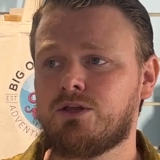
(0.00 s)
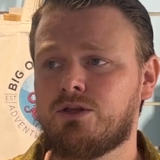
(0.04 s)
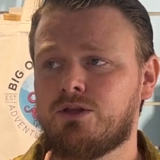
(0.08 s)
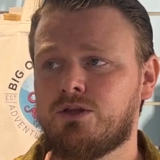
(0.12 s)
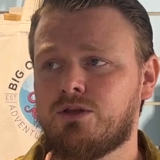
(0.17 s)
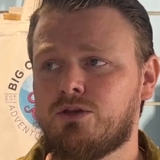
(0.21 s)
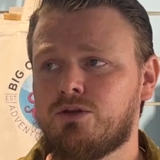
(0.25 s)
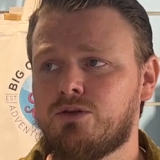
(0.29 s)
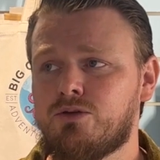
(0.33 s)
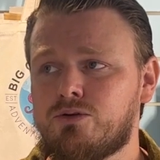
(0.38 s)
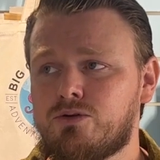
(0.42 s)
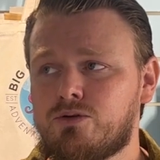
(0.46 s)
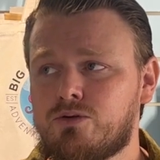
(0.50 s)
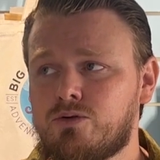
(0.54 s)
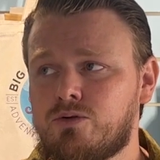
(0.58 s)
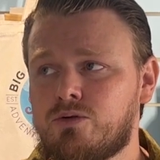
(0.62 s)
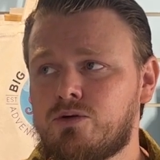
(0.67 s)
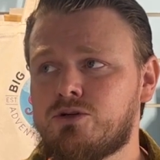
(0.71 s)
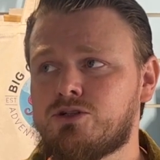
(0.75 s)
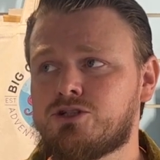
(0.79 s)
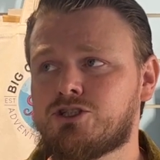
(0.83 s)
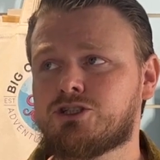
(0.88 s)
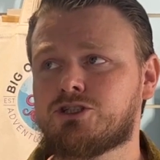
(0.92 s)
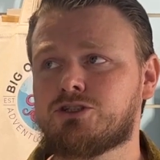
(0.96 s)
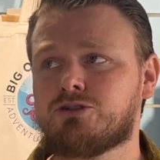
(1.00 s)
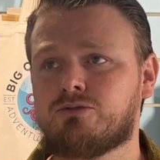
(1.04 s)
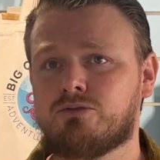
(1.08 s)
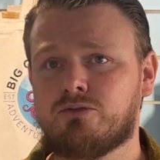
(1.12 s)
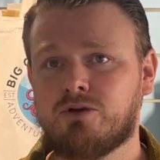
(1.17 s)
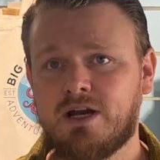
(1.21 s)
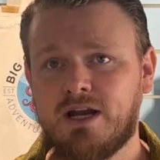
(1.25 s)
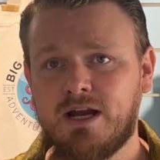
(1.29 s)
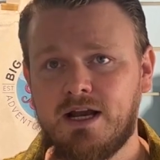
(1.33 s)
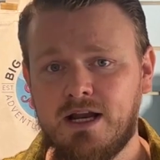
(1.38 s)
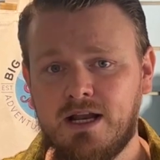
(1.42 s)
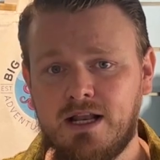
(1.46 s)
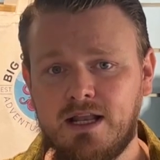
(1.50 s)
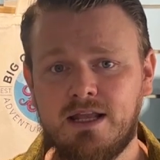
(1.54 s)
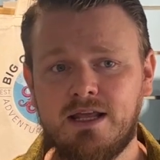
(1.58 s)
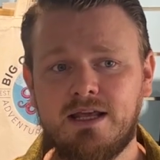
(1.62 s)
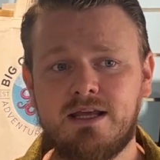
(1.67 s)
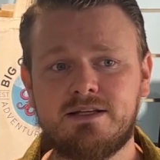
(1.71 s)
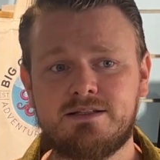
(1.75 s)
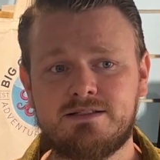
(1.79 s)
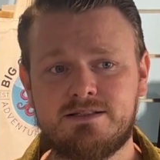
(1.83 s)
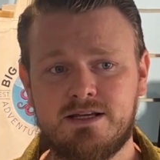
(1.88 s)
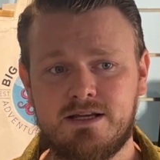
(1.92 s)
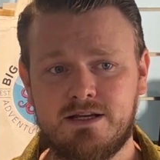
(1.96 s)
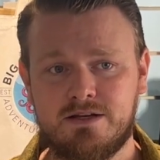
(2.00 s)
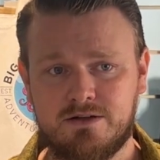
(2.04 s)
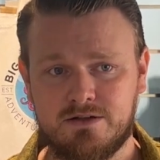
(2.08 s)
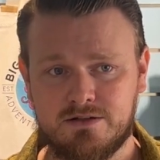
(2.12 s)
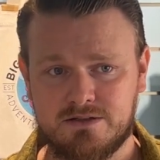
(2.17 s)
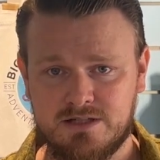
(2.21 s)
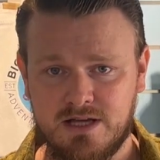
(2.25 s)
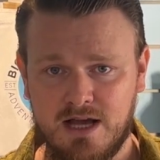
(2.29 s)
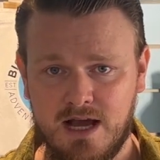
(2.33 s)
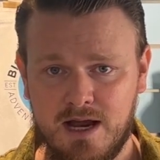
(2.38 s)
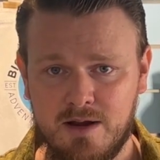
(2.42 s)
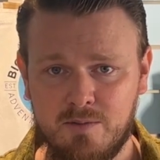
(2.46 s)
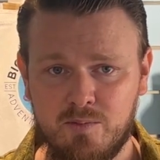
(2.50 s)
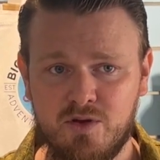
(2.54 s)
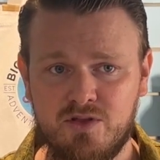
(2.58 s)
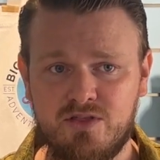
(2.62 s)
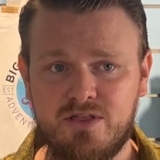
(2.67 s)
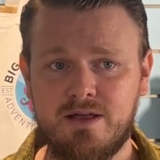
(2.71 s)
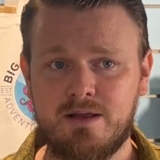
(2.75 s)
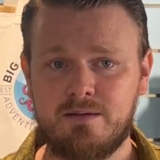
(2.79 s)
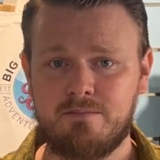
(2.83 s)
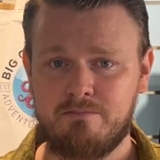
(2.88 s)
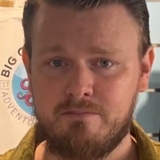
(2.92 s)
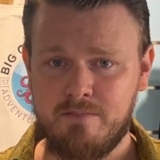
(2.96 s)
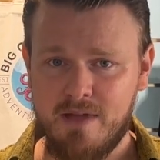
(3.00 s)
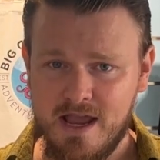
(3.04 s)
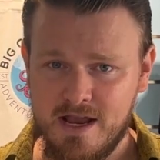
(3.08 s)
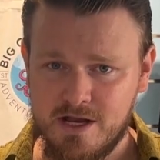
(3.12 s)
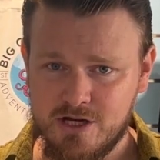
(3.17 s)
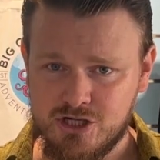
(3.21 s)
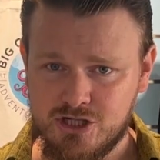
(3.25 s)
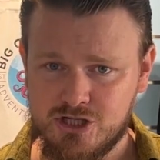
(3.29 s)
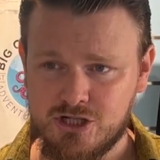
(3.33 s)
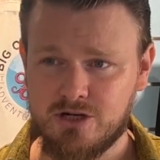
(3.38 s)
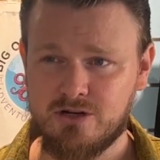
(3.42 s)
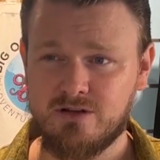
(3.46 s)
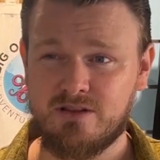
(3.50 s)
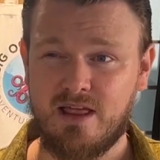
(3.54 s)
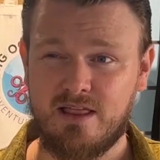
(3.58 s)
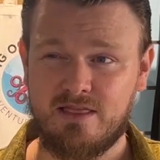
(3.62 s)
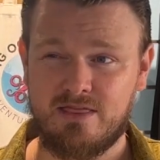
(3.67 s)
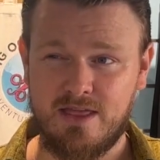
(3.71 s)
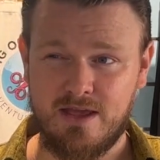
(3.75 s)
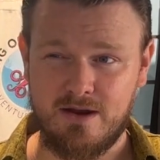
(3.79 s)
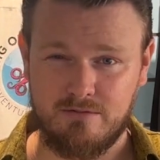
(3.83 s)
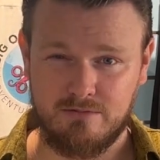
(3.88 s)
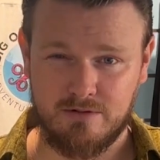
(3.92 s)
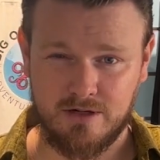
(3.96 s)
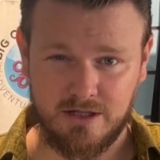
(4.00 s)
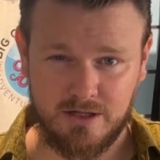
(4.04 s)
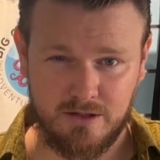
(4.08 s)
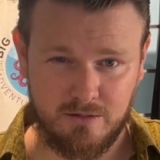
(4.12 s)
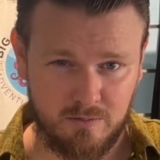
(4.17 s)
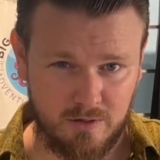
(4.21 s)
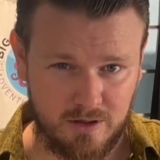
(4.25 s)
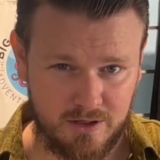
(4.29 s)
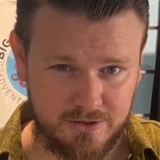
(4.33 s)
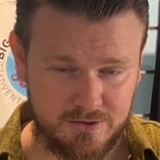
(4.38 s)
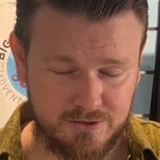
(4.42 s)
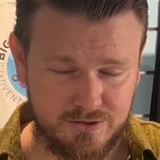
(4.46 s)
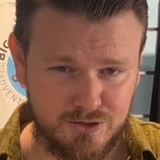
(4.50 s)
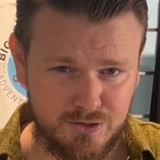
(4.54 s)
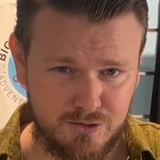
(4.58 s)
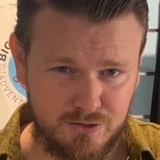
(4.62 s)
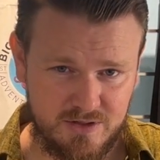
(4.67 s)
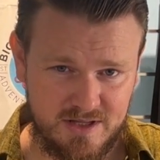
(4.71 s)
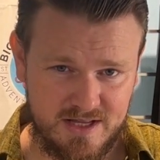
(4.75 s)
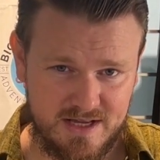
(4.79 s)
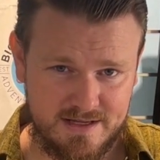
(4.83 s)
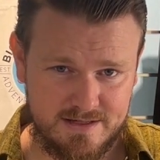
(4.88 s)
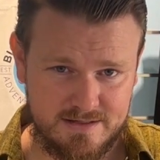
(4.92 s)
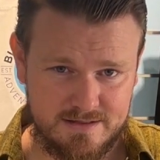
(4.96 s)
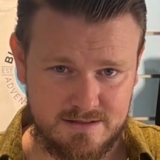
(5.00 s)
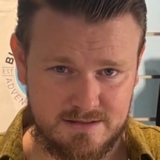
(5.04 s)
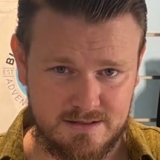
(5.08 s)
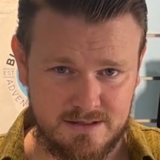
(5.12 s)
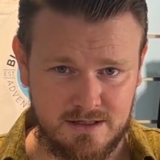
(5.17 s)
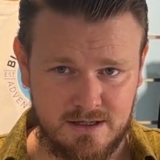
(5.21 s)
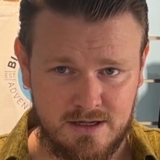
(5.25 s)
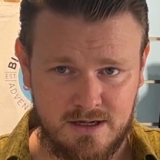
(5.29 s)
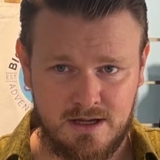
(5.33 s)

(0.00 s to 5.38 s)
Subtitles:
you should really take your time with it. Make sure that they really want to do this.